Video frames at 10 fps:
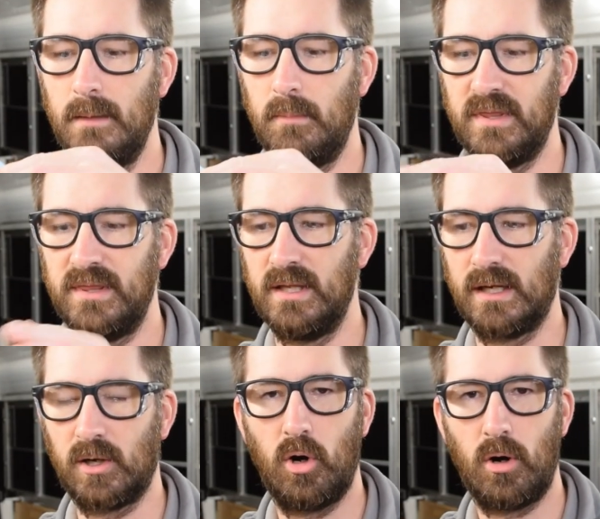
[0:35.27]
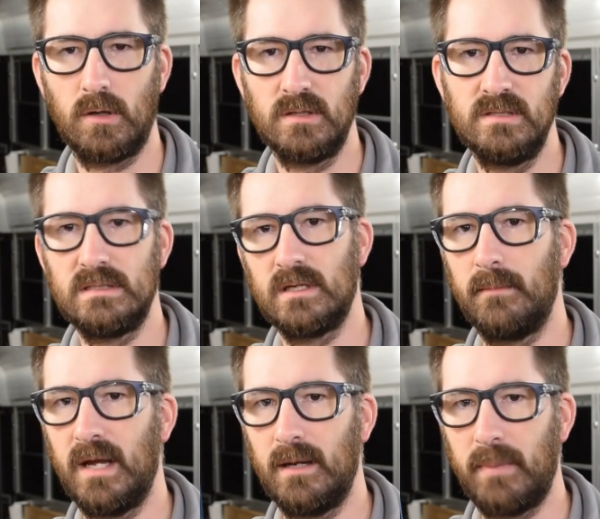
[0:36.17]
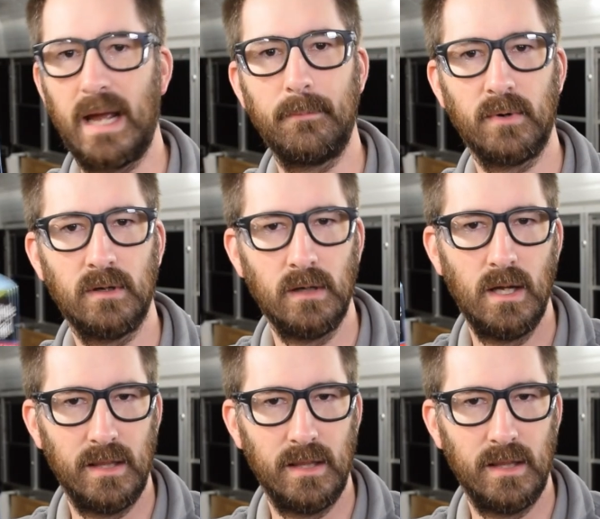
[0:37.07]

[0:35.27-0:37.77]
but the cartons that are made of paper,